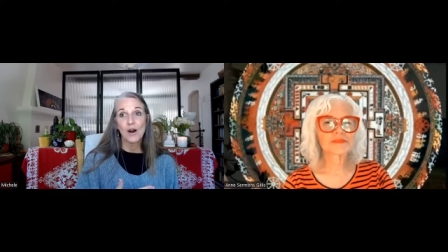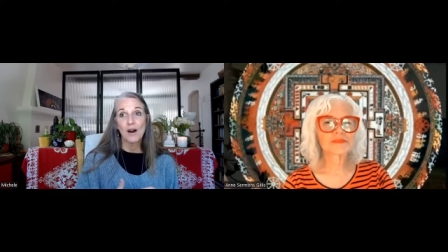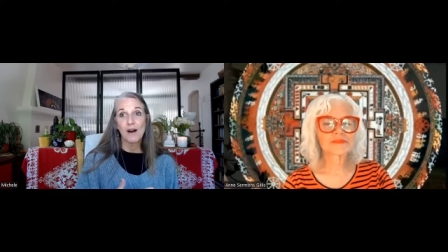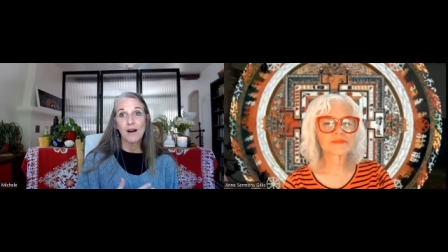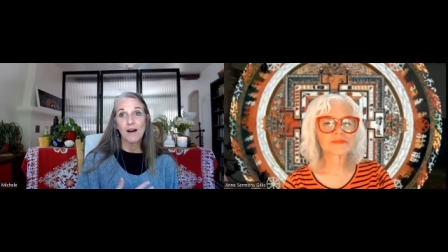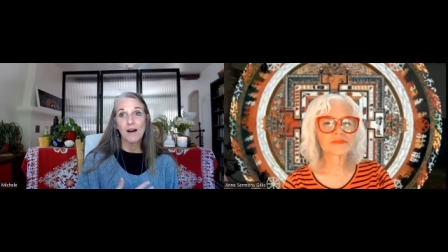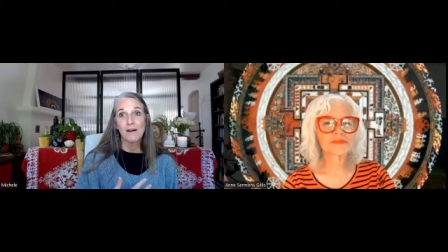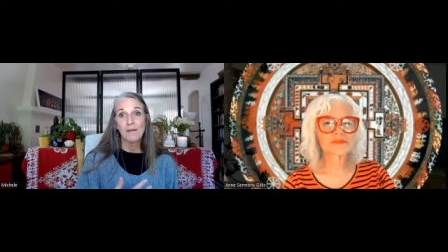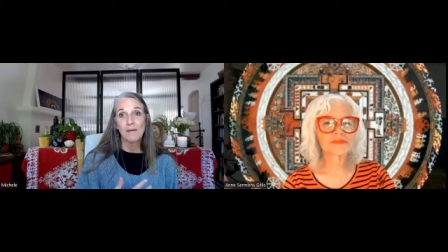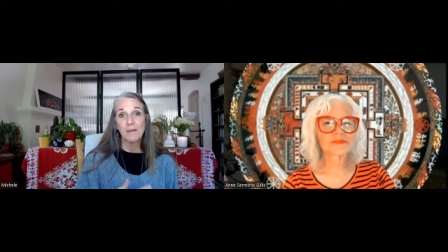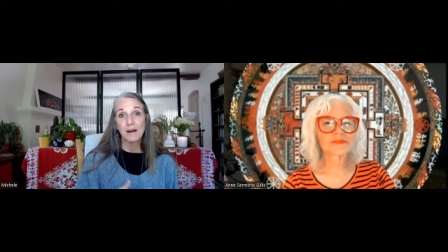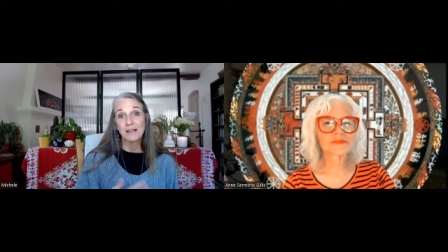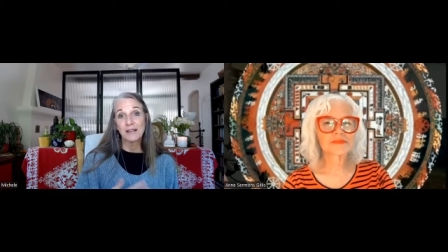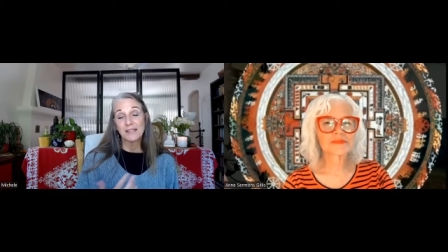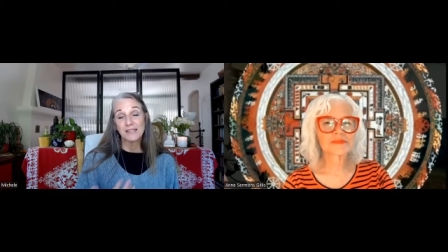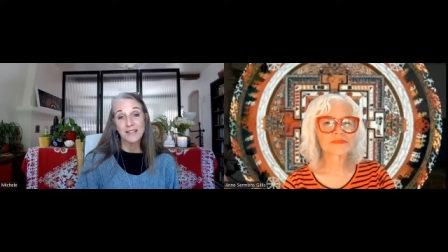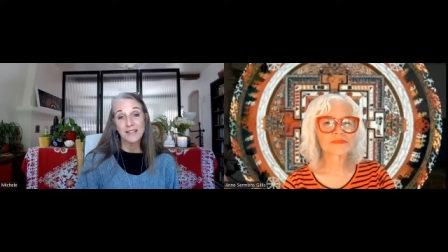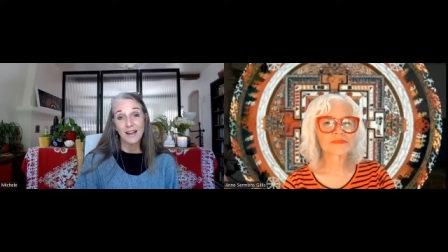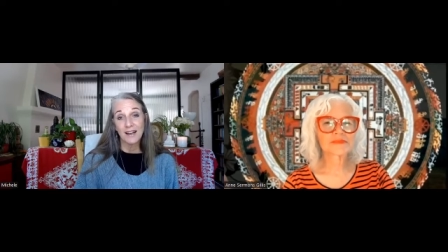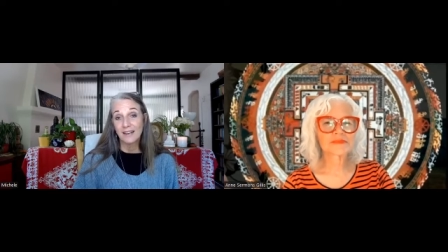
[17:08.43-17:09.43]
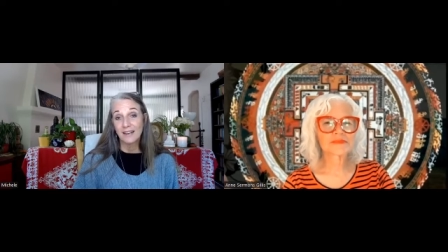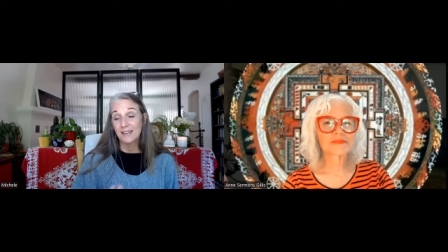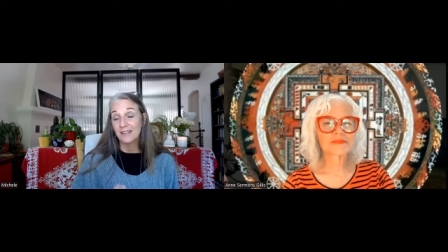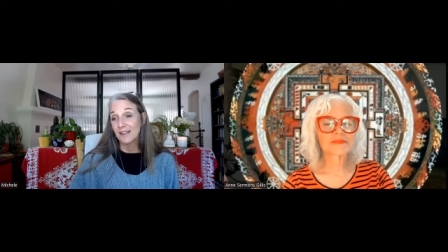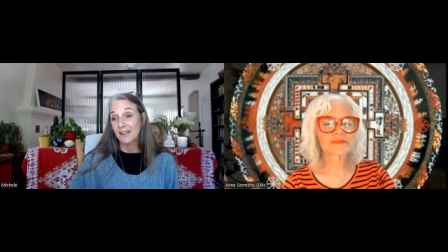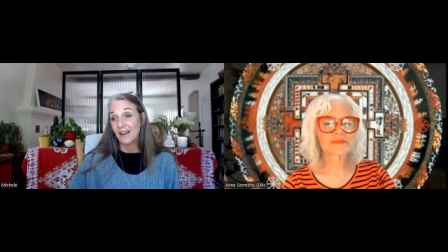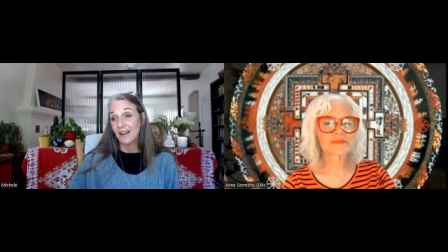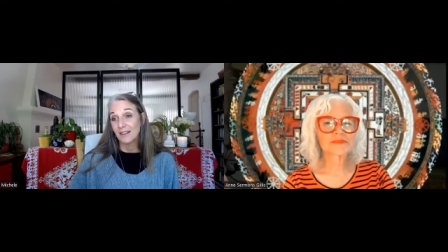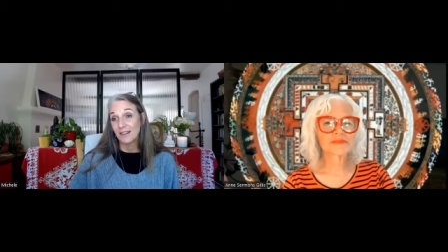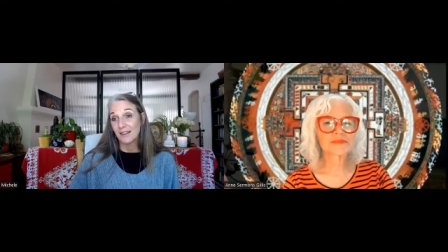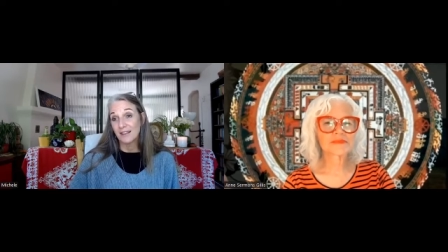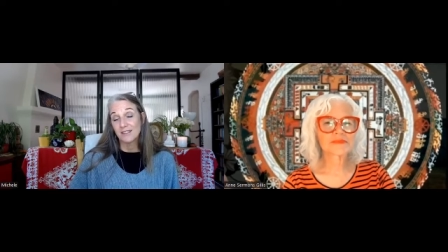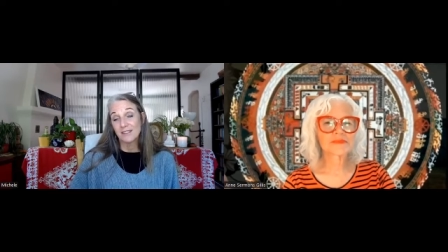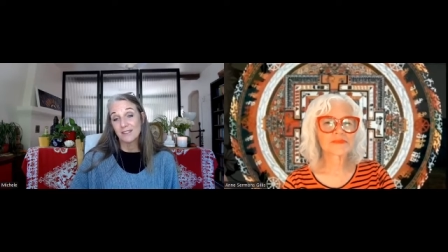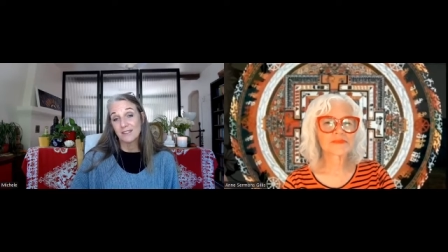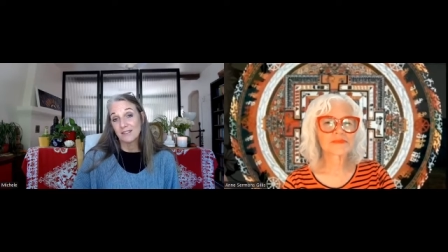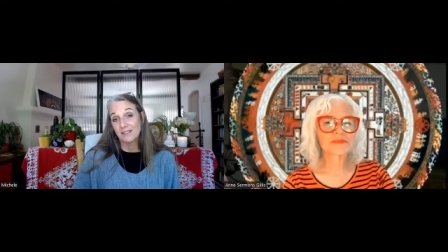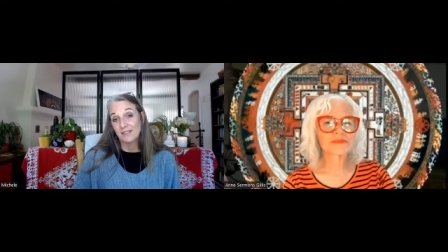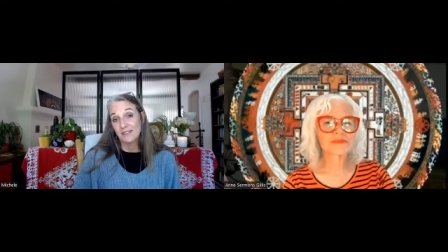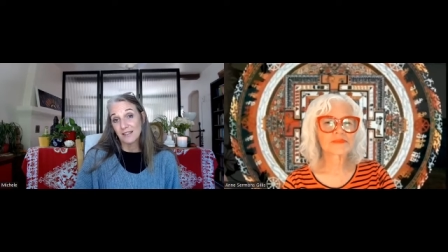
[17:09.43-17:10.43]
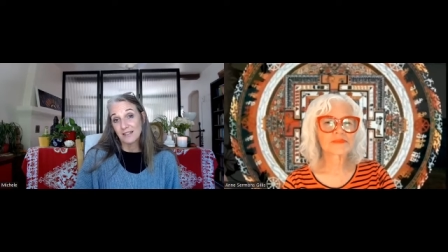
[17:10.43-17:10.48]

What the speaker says: I decided, yeah, let's